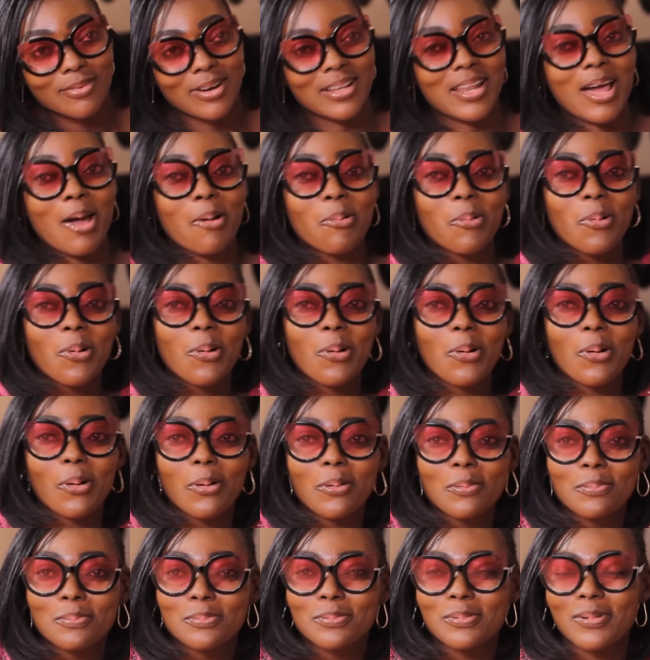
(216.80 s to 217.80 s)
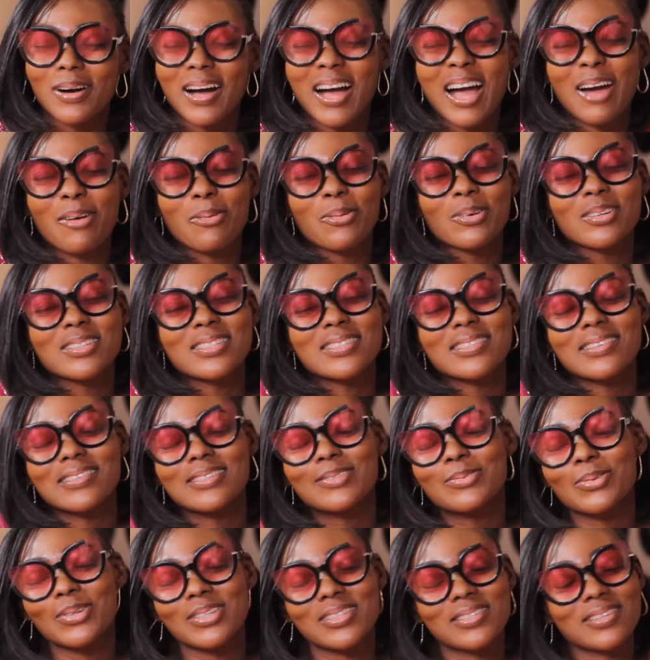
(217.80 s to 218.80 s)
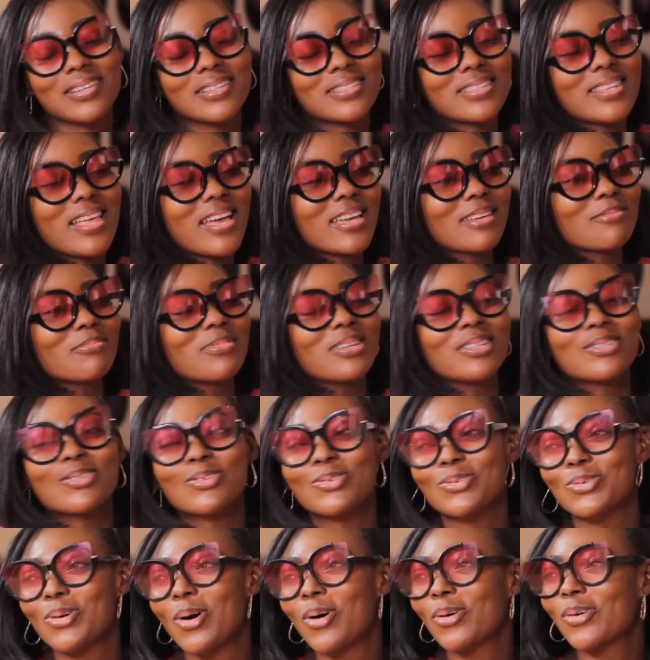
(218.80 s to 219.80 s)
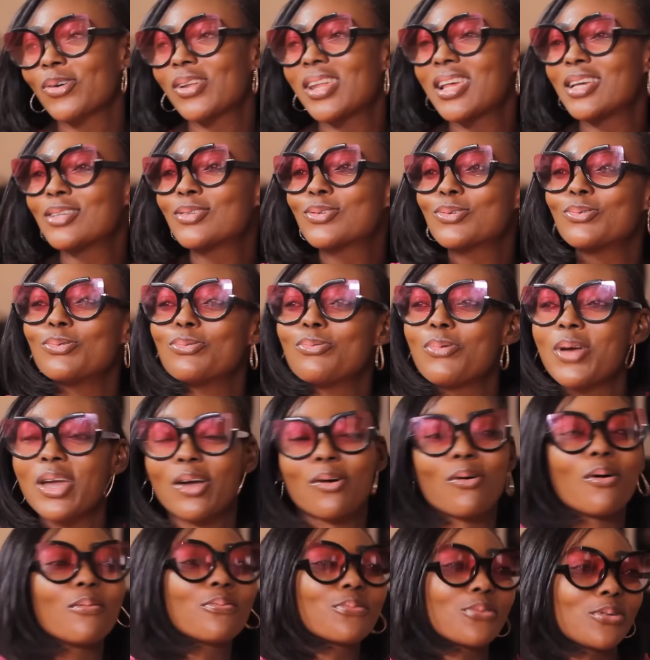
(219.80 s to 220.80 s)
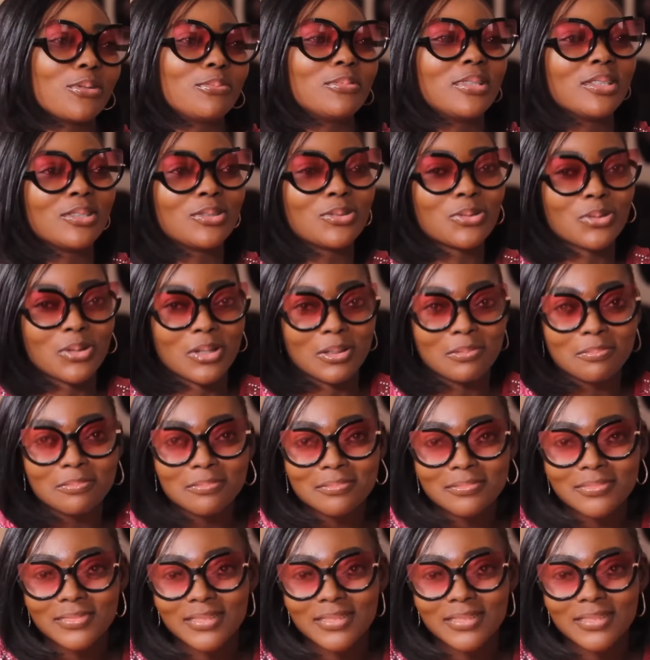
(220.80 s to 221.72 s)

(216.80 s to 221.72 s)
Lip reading: When I woke up, it was just like me struggling to wake up from the dream.